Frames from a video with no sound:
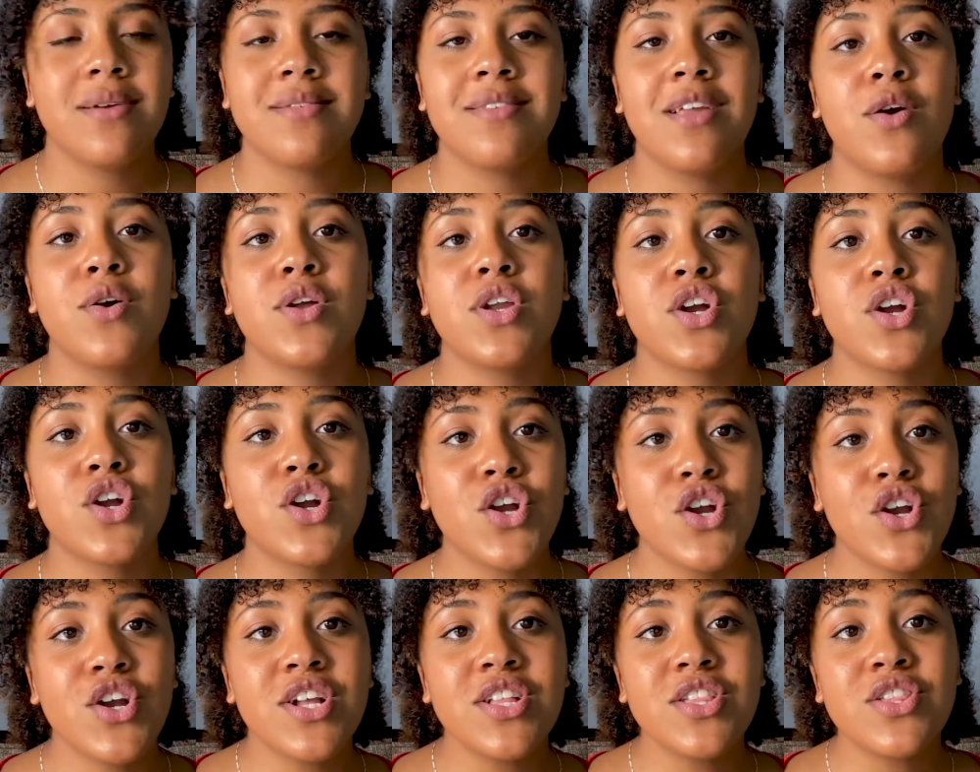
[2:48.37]
Now, in our
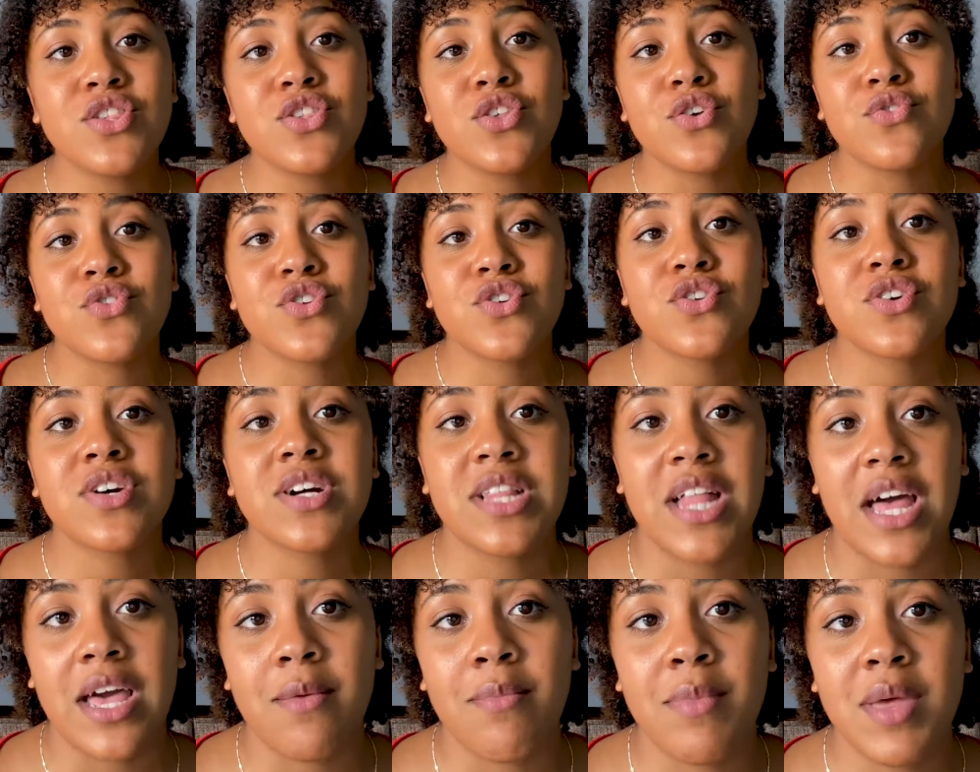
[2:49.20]
current social
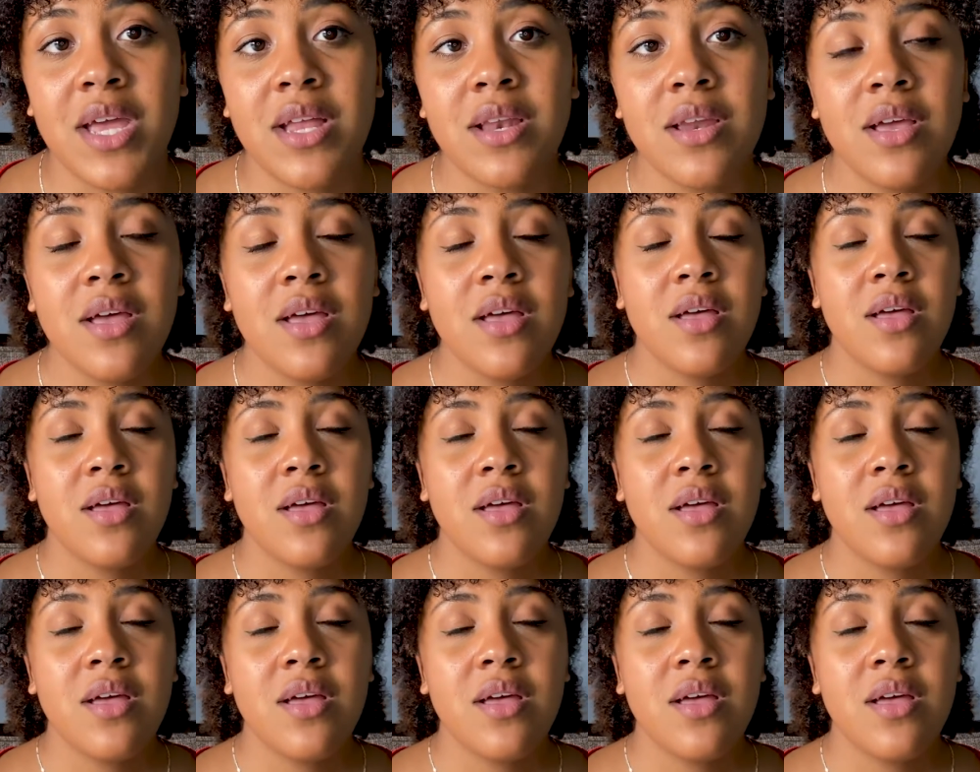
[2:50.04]
climate,